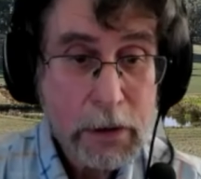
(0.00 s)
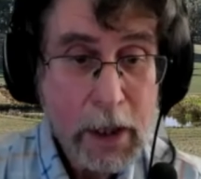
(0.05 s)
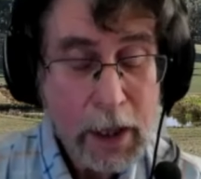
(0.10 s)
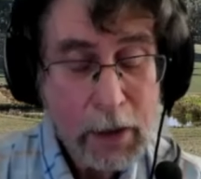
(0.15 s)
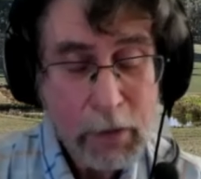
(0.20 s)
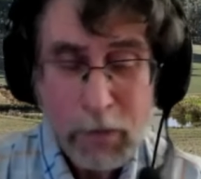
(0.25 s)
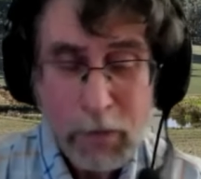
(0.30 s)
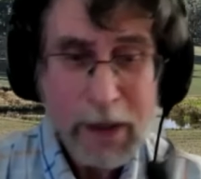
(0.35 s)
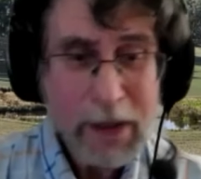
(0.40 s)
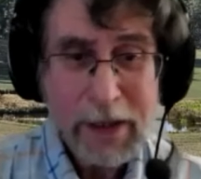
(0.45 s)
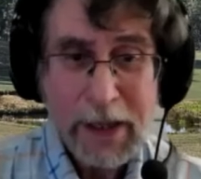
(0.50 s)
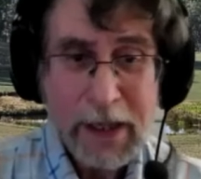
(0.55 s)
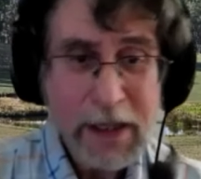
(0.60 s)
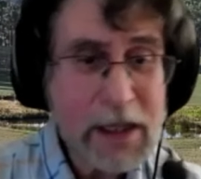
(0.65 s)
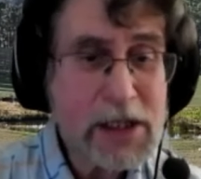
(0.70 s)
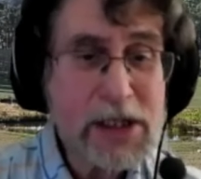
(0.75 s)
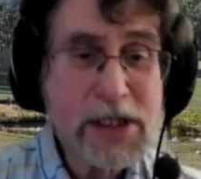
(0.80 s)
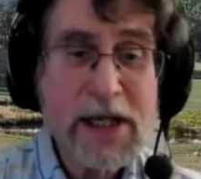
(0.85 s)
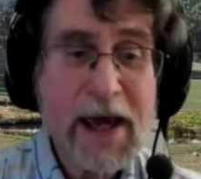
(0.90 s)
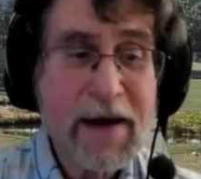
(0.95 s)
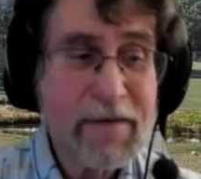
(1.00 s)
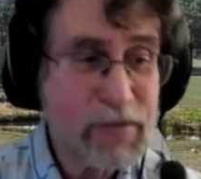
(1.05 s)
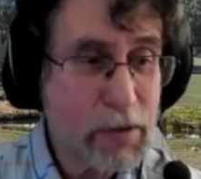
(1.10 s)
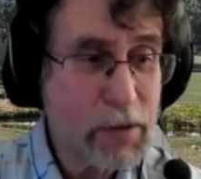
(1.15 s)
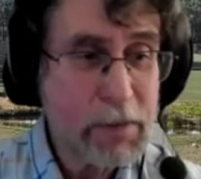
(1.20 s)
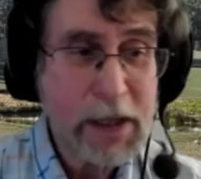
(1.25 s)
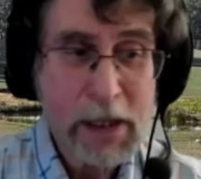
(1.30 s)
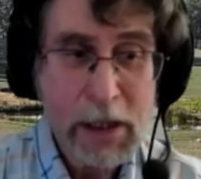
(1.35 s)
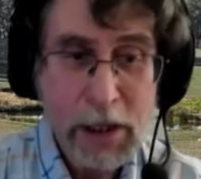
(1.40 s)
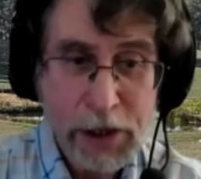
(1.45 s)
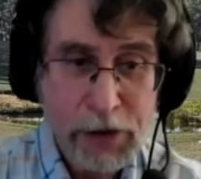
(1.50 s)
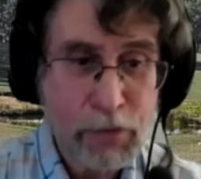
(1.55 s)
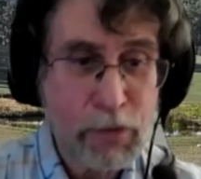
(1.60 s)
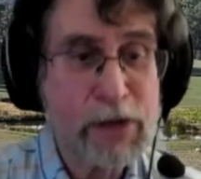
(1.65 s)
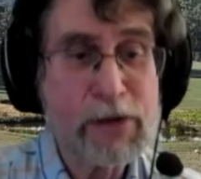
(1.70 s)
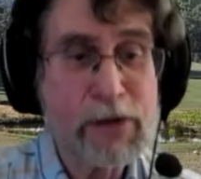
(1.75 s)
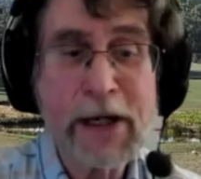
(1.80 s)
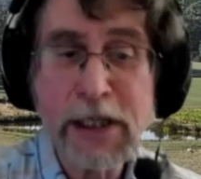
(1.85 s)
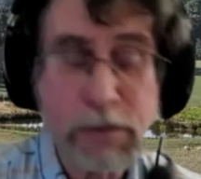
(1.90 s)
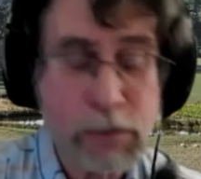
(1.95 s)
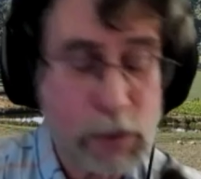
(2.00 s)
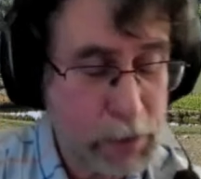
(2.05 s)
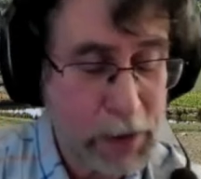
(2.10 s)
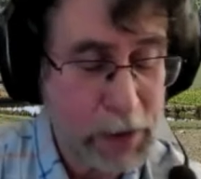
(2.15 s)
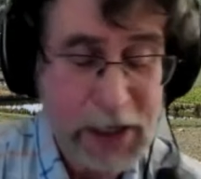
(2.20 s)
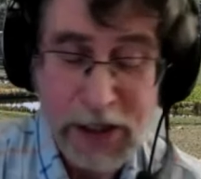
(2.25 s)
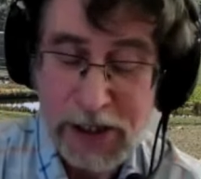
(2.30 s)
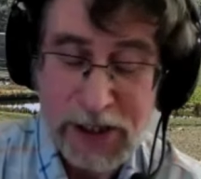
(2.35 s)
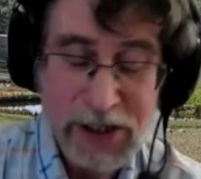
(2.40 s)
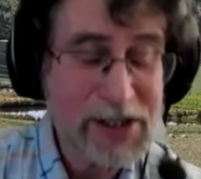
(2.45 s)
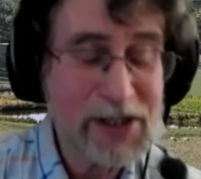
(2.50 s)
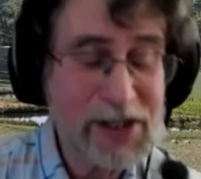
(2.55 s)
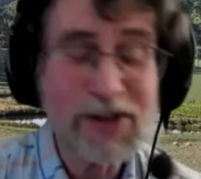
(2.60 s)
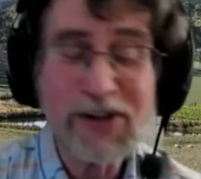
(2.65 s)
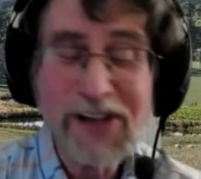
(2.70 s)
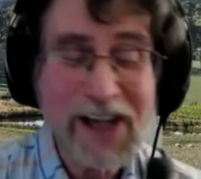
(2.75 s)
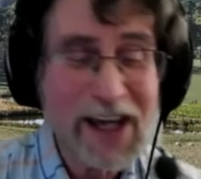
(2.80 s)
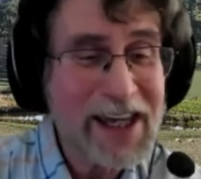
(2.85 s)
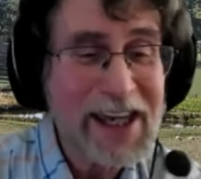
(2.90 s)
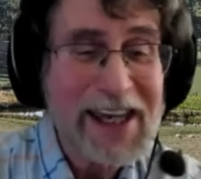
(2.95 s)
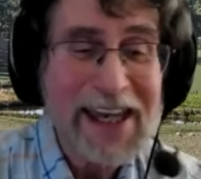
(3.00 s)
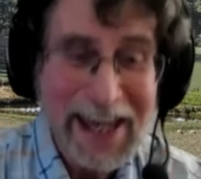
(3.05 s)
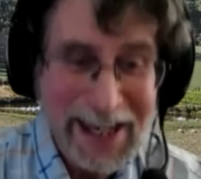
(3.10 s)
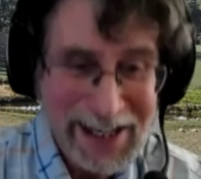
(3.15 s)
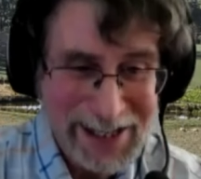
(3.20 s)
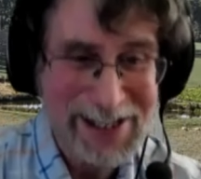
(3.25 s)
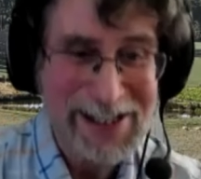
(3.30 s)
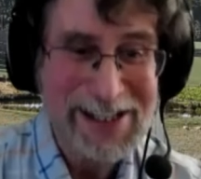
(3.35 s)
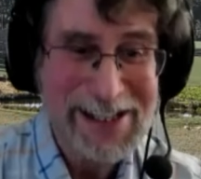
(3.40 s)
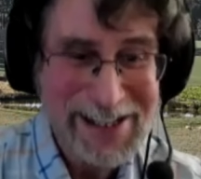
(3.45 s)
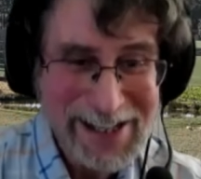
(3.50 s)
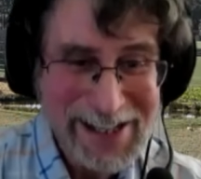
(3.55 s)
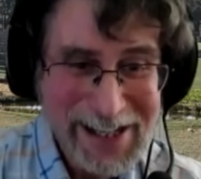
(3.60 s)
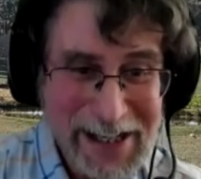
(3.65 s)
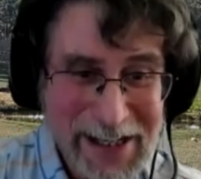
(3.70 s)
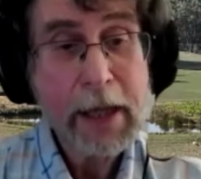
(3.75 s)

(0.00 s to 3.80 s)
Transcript: And it doesn't have to be in 3 decimal places. You're taking guesses.